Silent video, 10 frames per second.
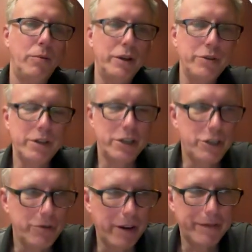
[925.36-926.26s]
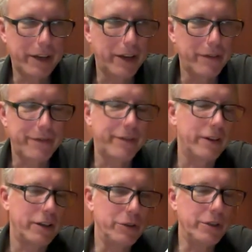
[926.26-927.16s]
issue I've kind of
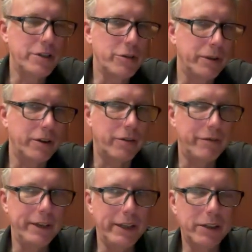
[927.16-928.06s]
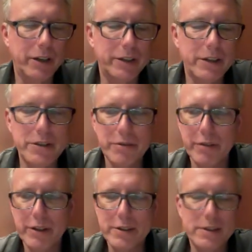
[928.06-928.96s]
alluded to but not really gotten into
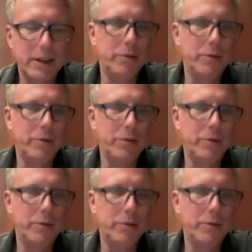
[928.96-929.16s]
is,